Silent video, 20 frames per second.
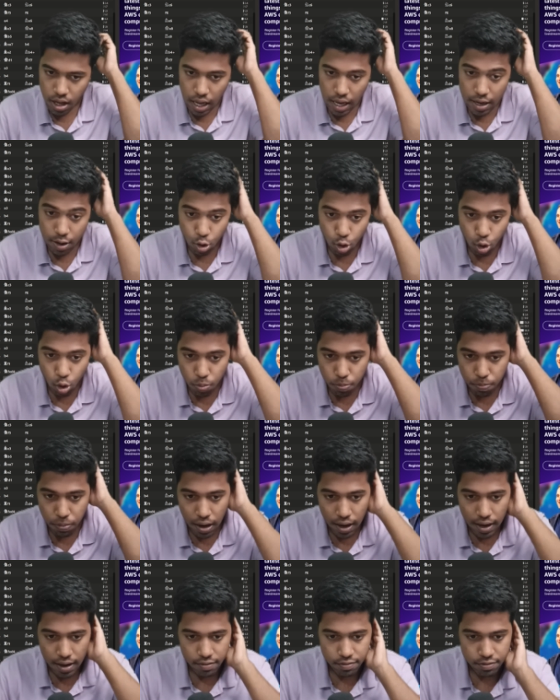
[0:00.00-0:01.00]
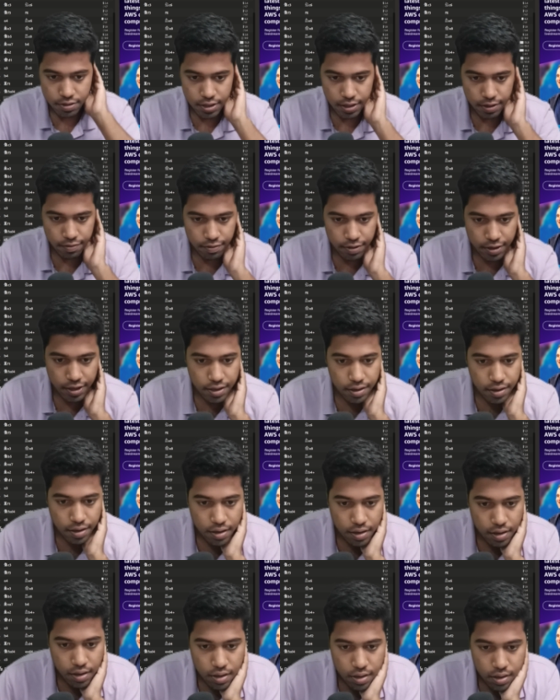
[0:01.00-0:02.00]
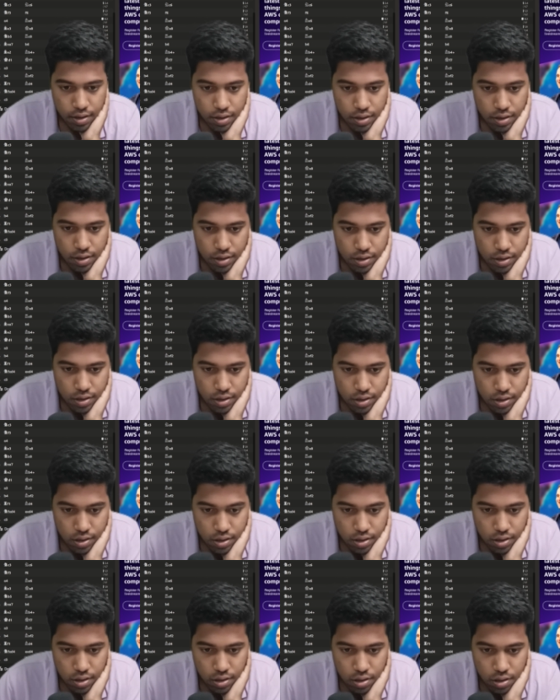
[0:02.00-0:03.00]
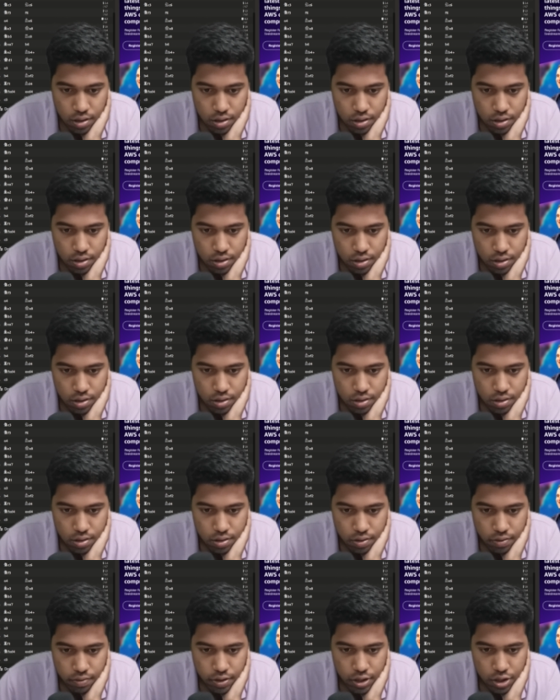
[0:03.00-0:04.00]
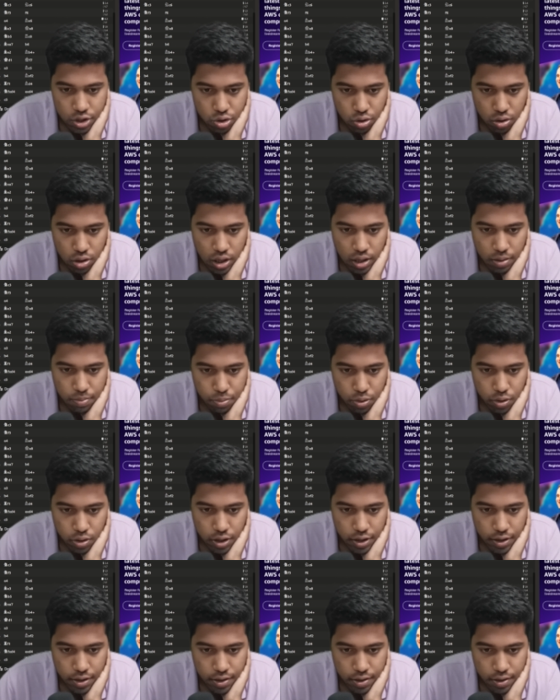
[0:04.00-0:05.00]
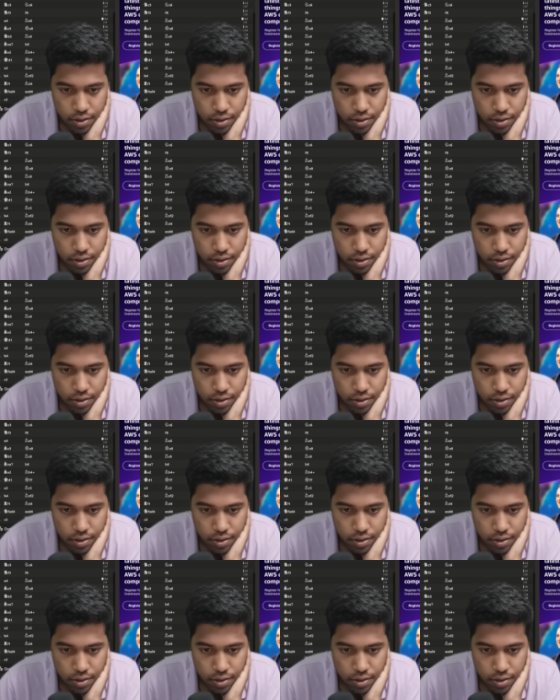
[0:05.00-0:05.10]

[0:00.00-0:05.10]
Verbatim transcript: I hope I have saved it. Oh, where should I put it?